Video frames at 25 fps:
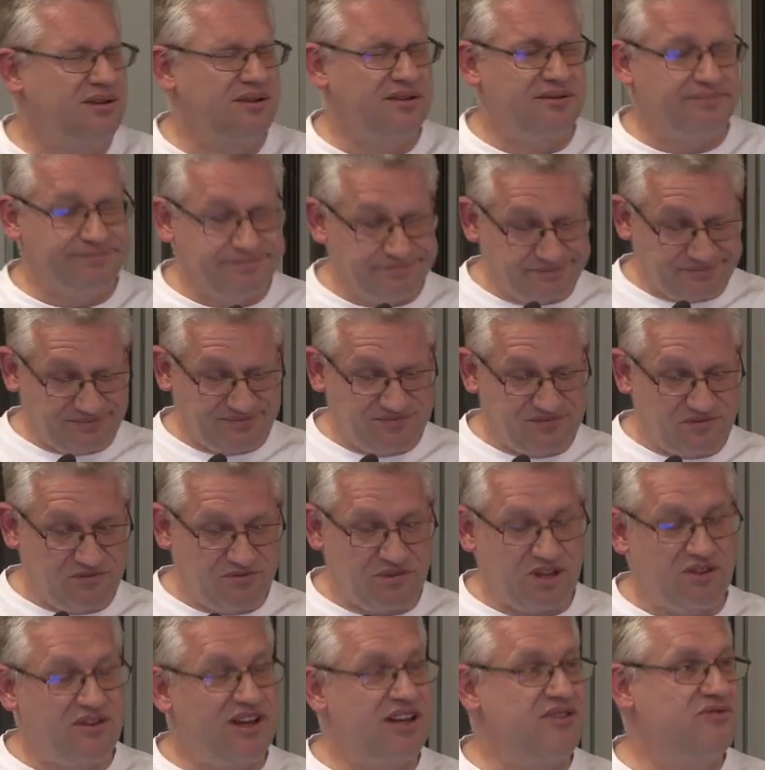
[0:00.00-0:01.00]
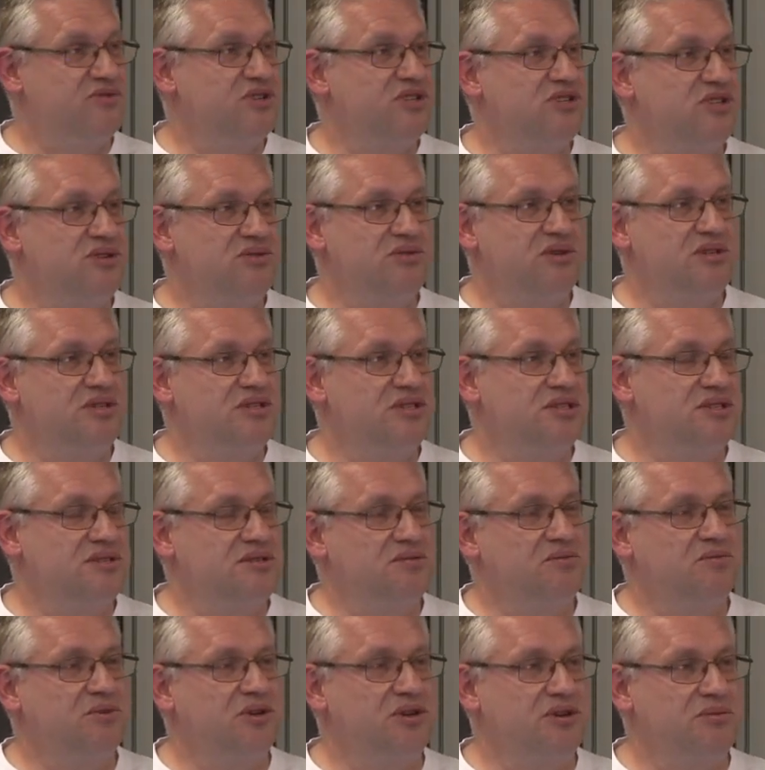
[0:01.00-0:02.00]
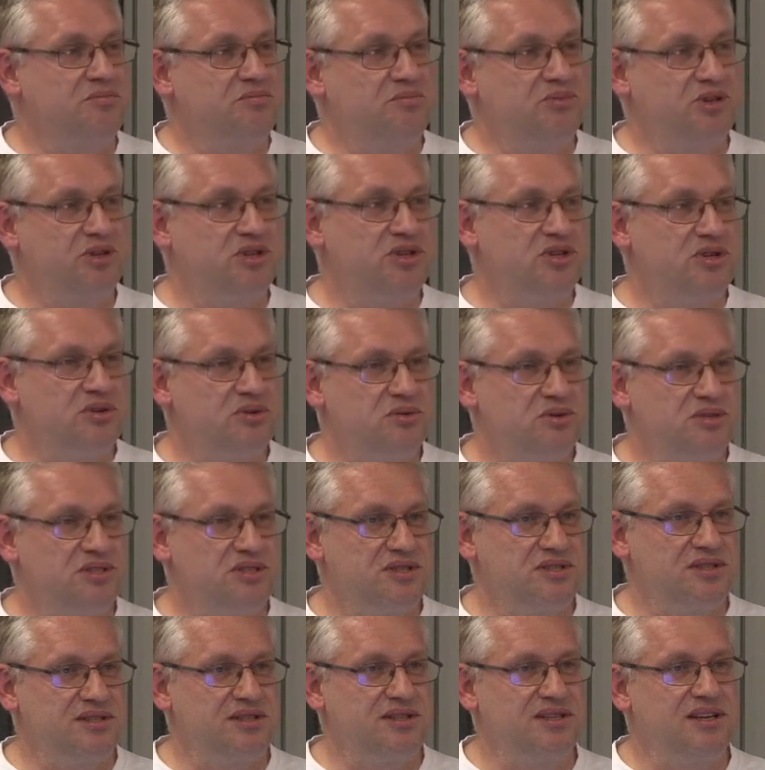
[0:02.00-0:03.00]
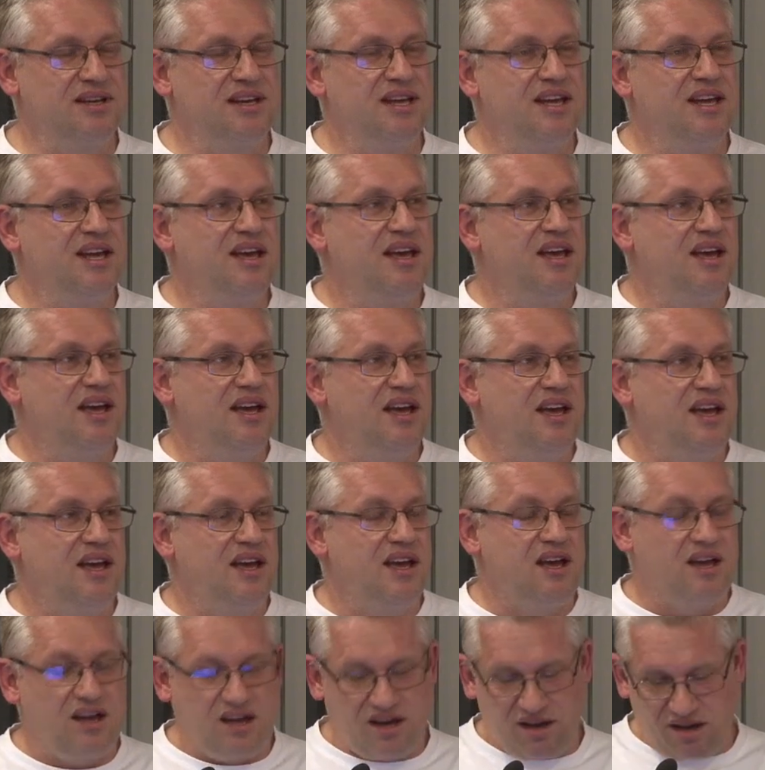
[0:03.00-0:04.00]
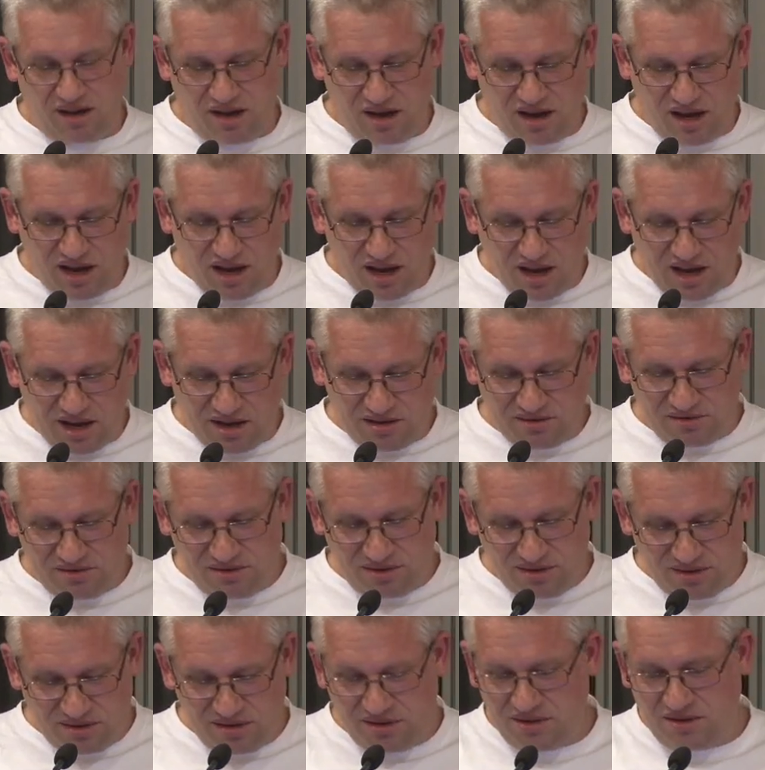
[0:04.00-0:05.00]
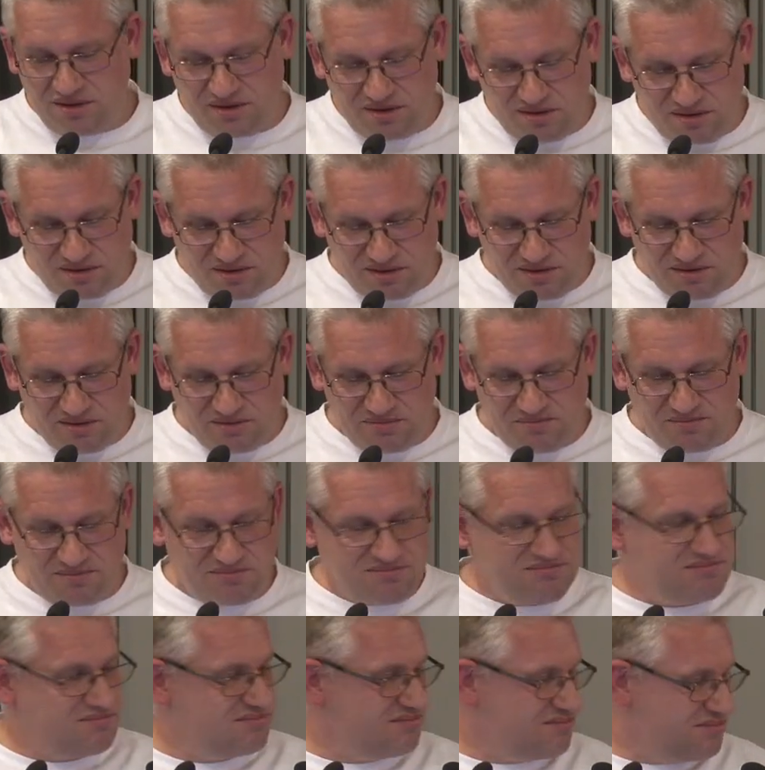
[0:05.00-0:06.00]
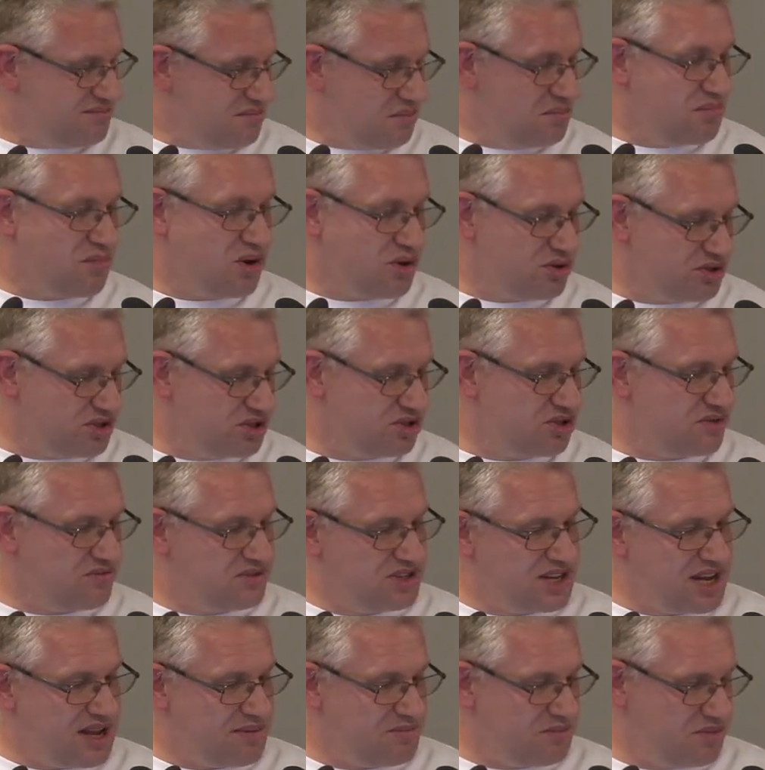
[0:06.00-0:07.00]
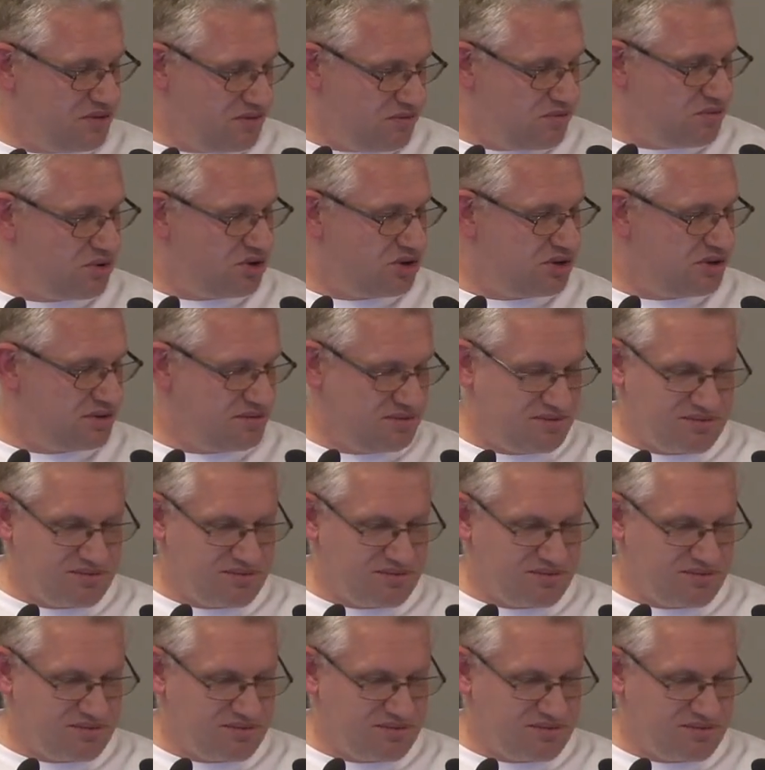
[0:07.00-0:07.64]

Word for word: um, 1,200 units were produced. And uh, most of them were